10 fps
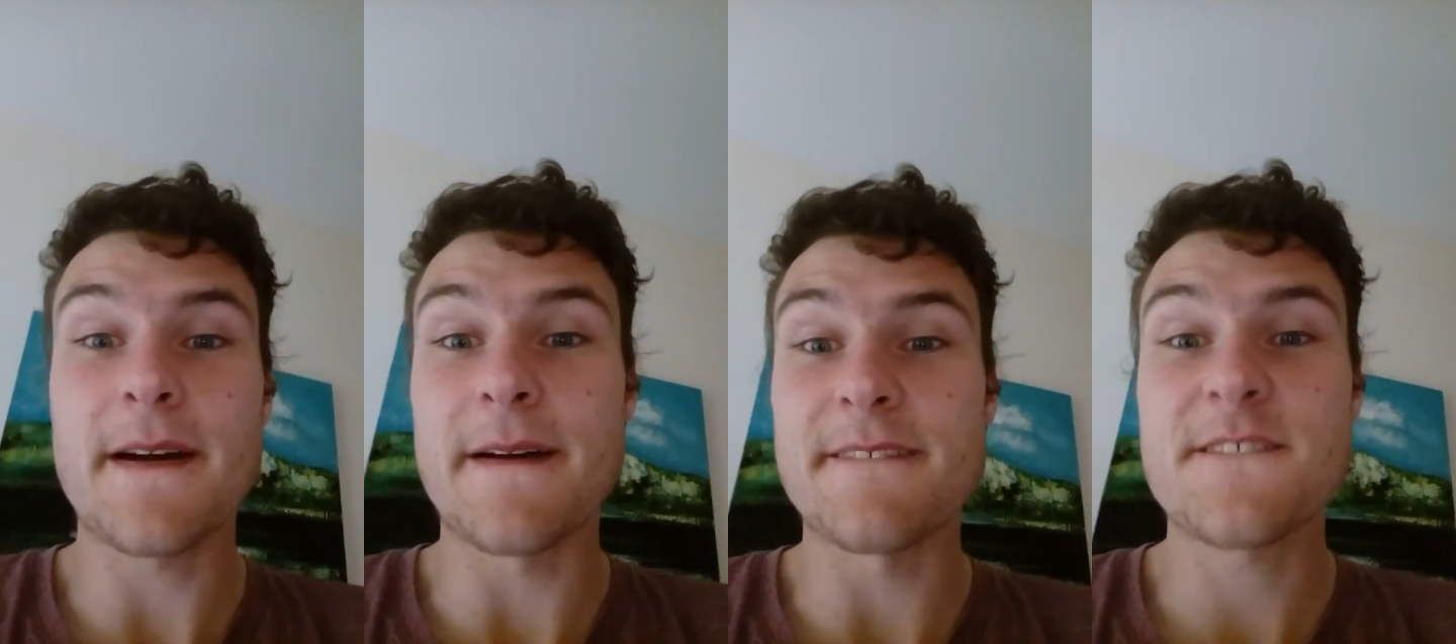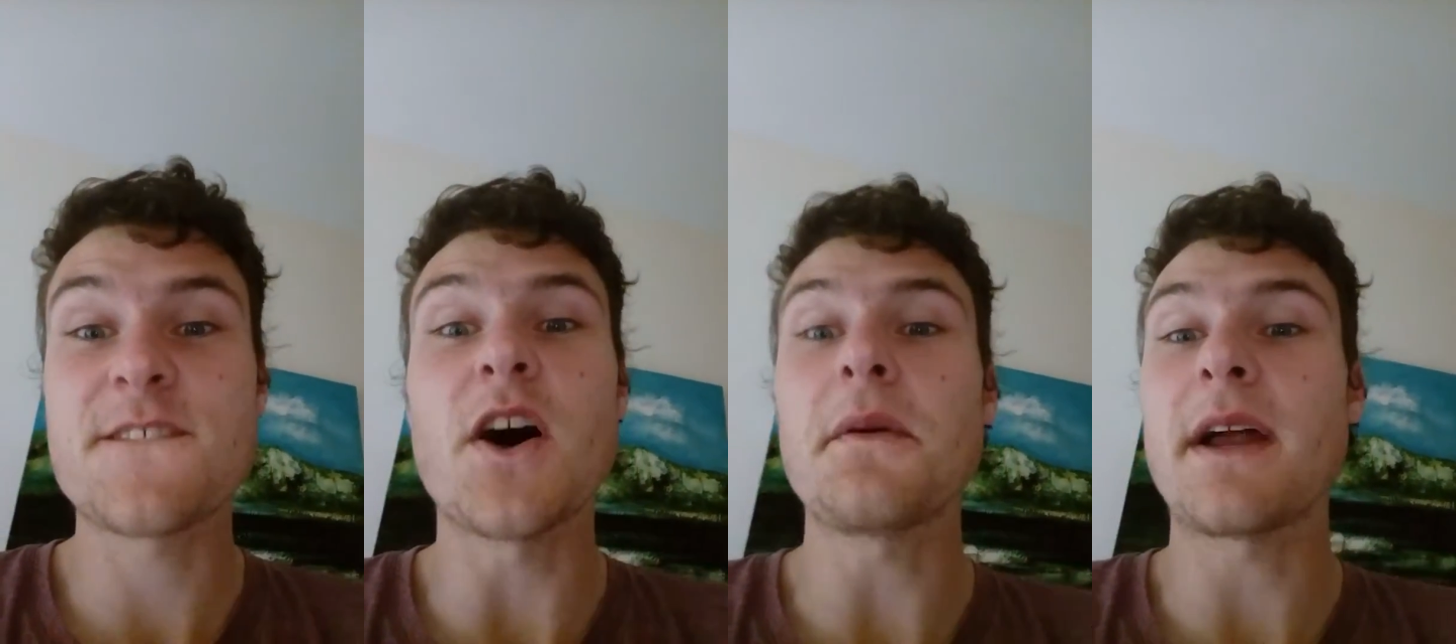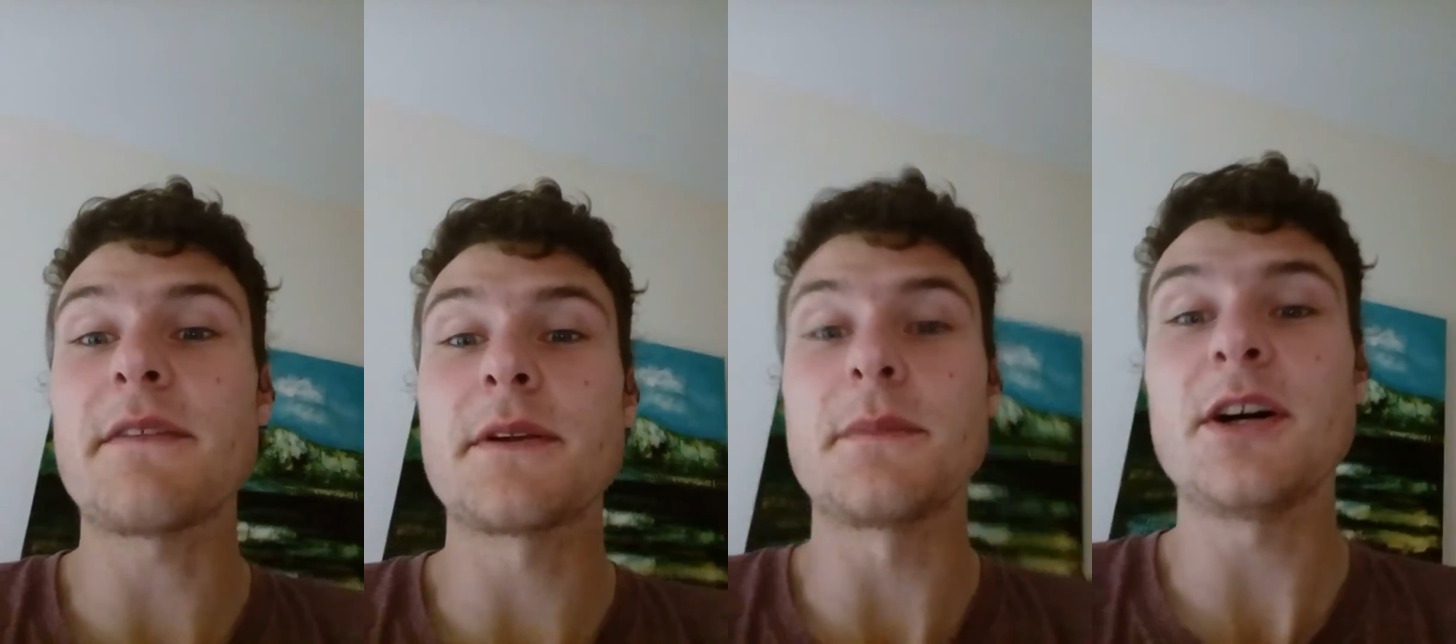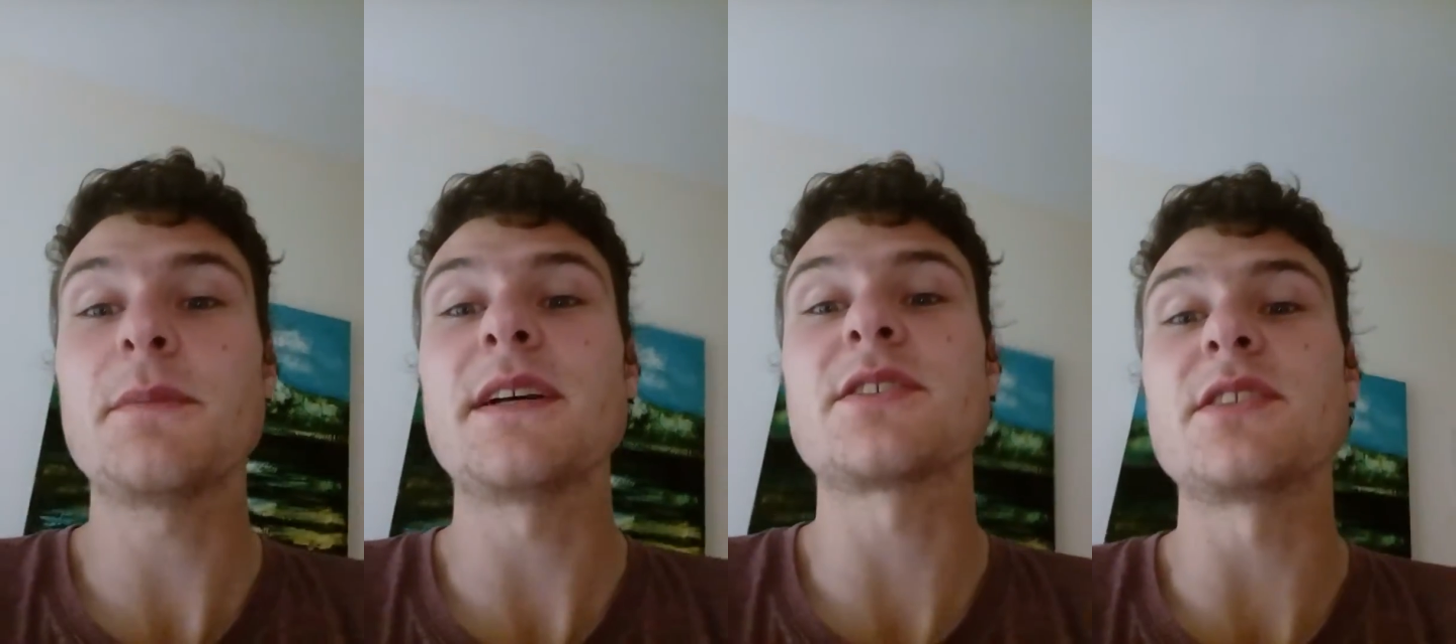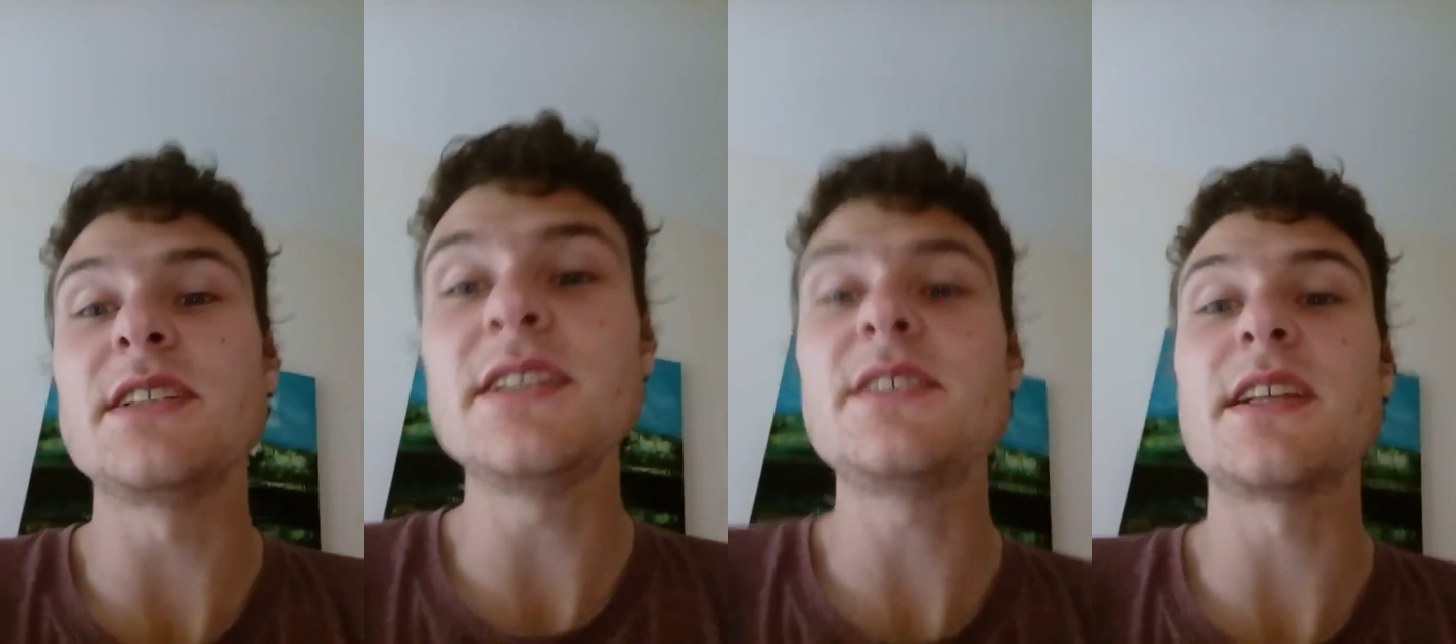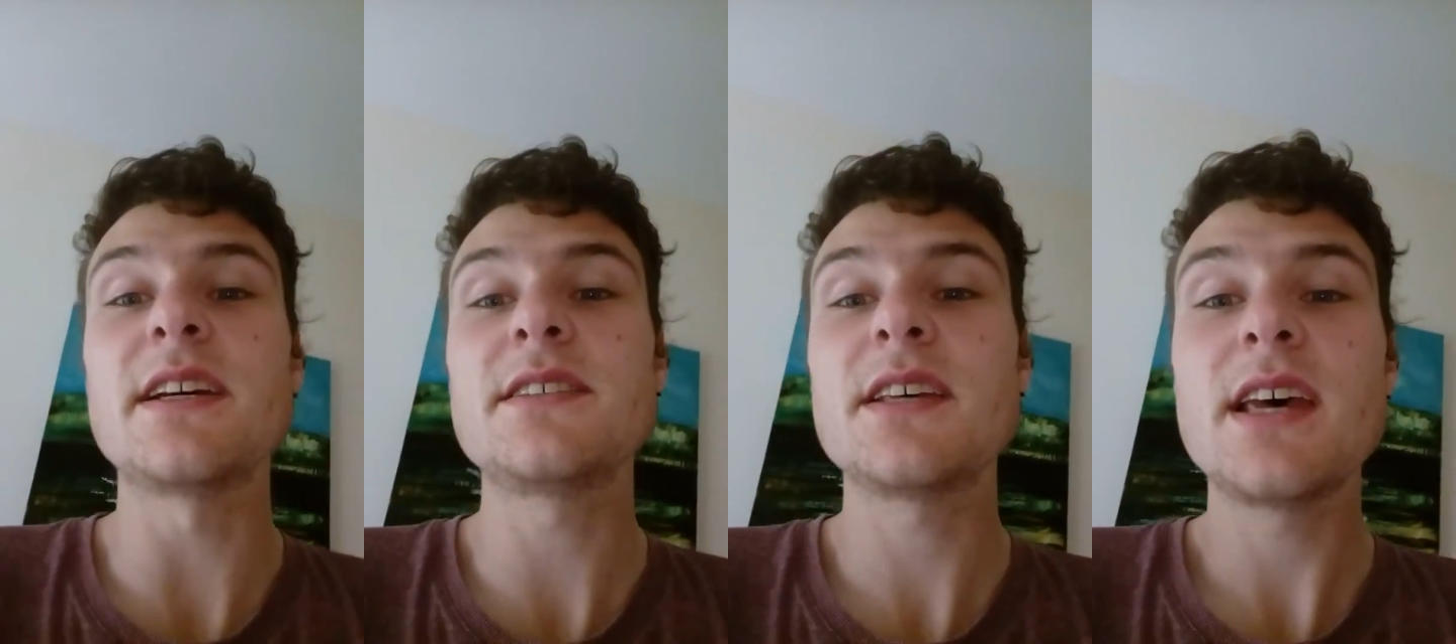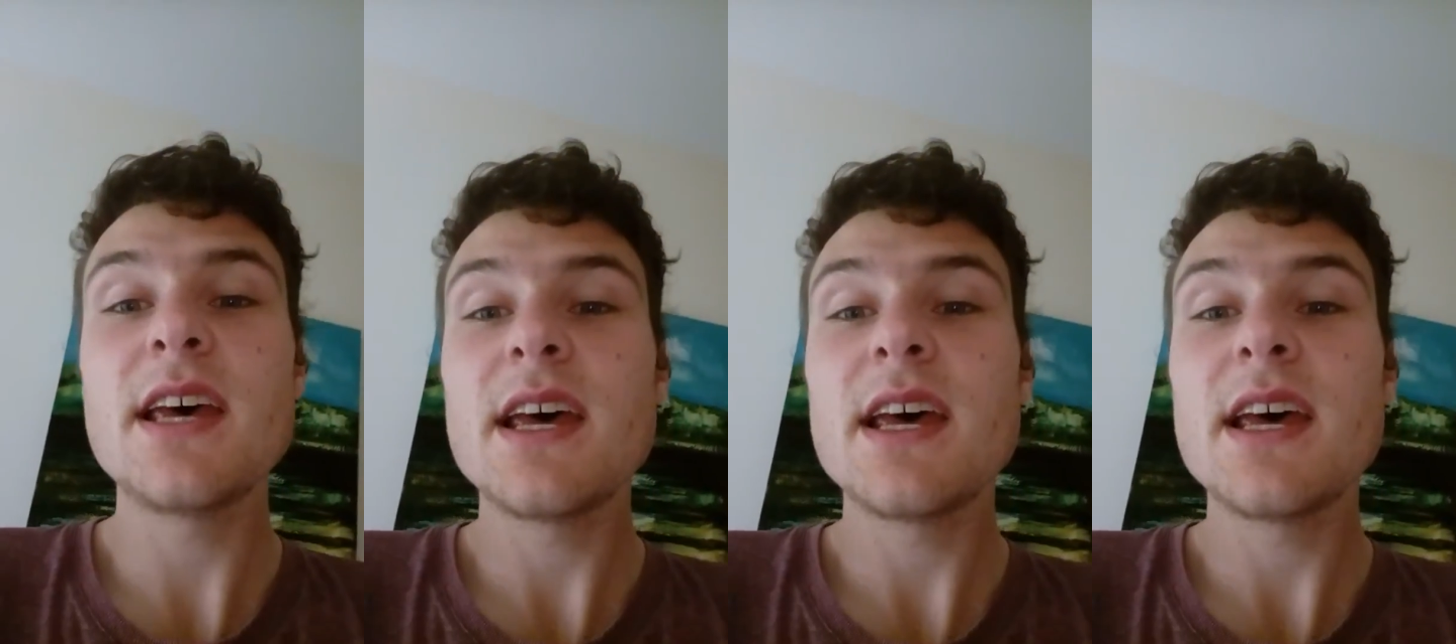5.5 minute mile pace in your easy days,